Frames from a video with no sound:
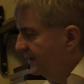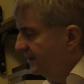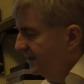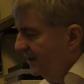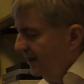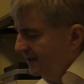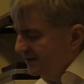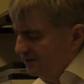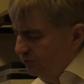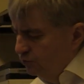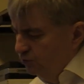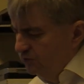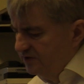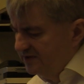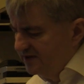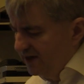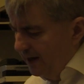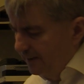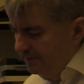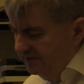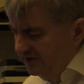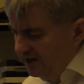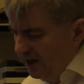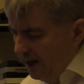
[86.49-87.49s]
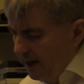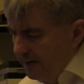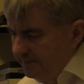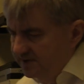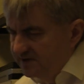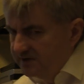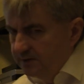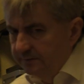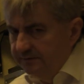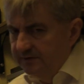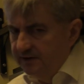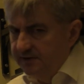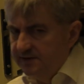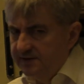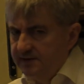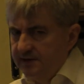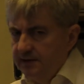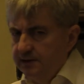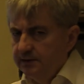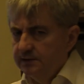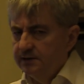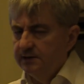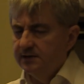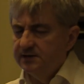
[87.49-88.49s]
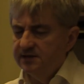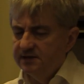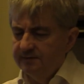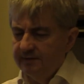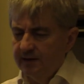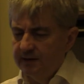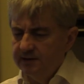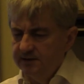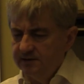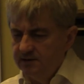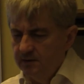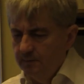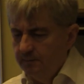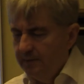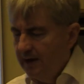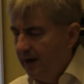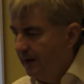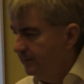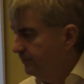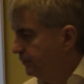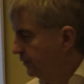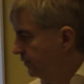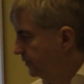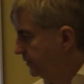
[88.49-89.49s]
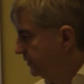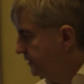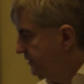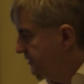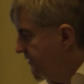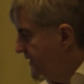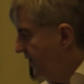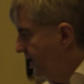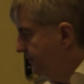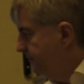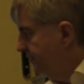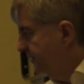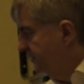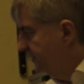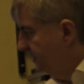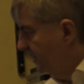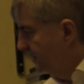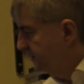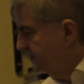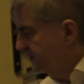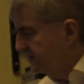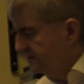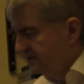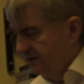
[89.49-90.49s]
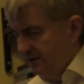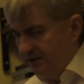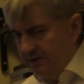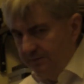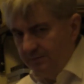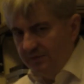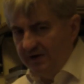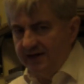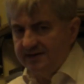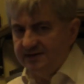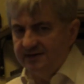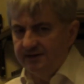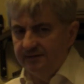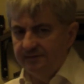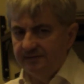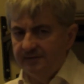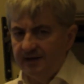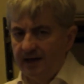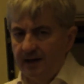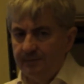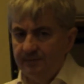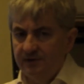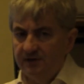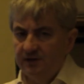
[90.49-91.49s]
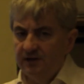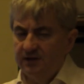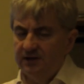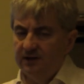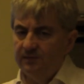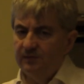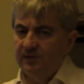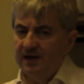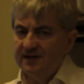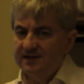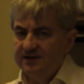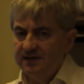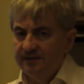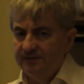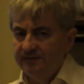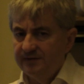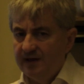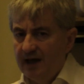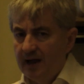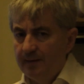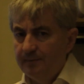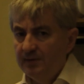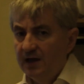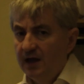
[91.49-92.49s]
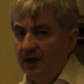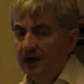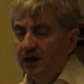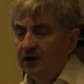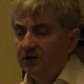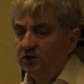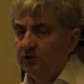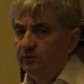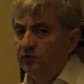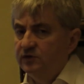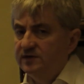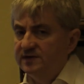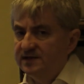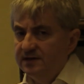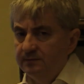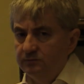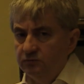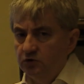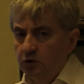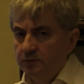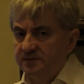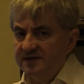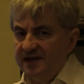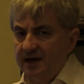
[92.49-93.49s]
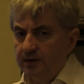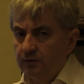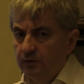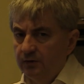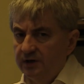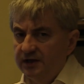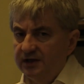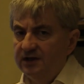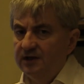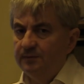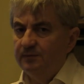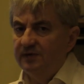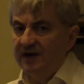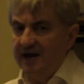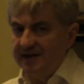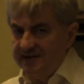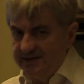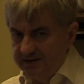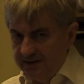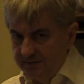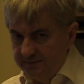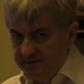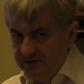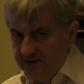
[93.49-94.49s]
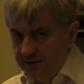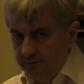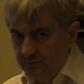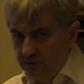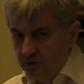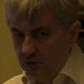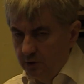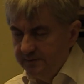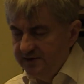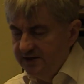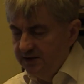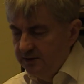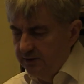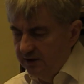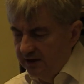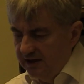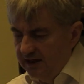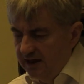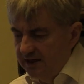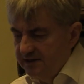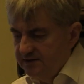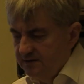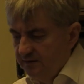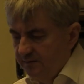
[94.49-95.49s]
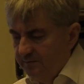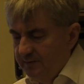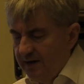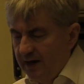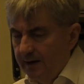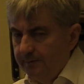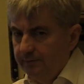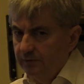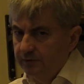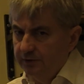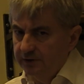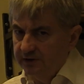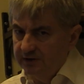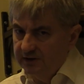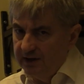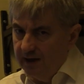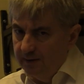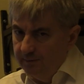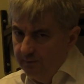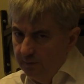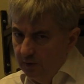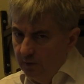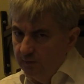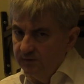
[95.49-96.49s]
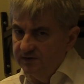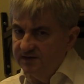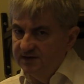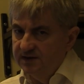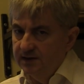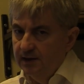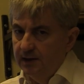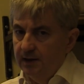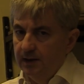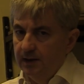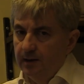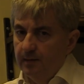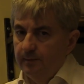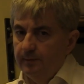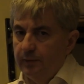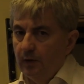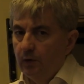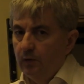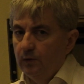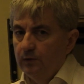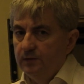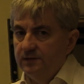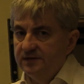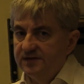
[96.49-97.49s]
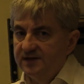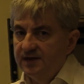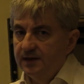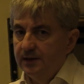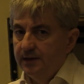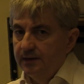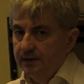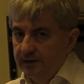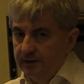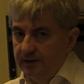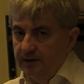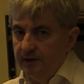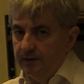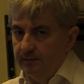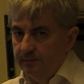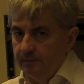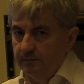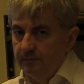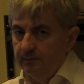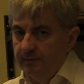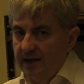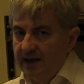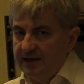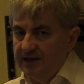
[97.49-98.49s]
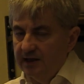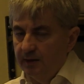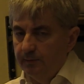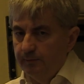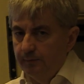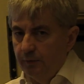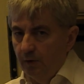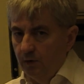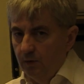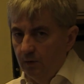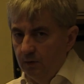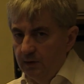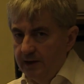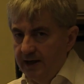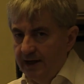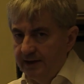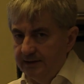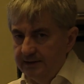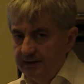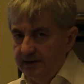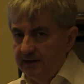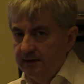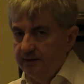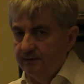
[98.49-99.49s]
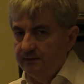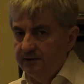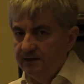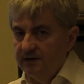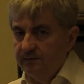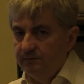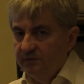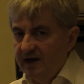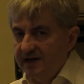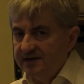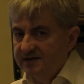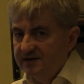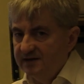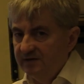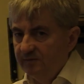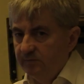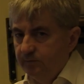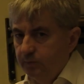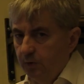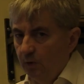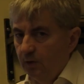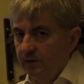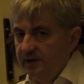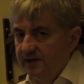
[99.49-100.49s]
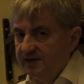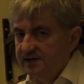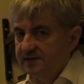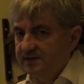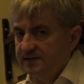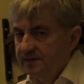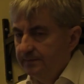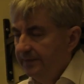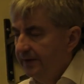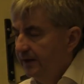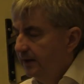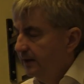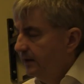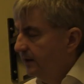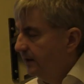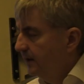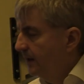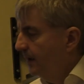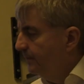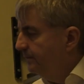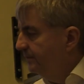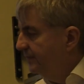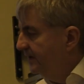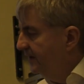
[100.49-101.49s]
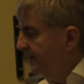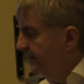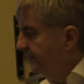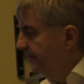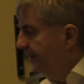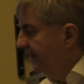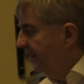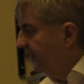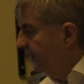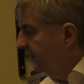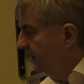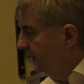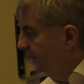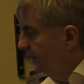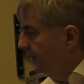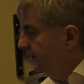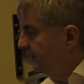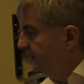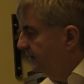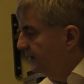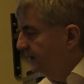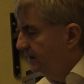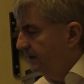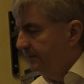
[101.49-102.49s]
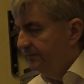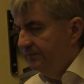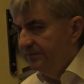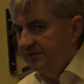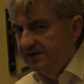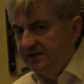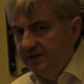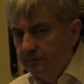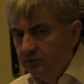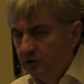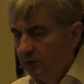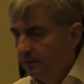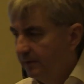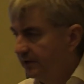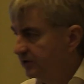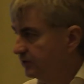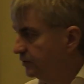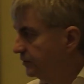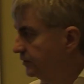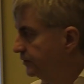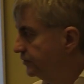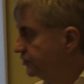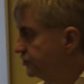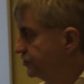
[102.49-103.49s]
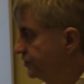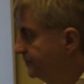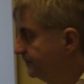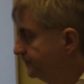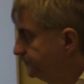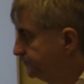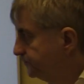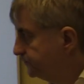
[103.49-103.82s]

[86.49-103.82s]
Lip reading: There are two subtypes of this illness. One is the bipolar type and the other is the depressive type. In the depressive type, the mood symptoms are only depressive symptoms. In the case of bipolar type, both poles, the manic pole and the depressive pole, is appearing in the symptomatology.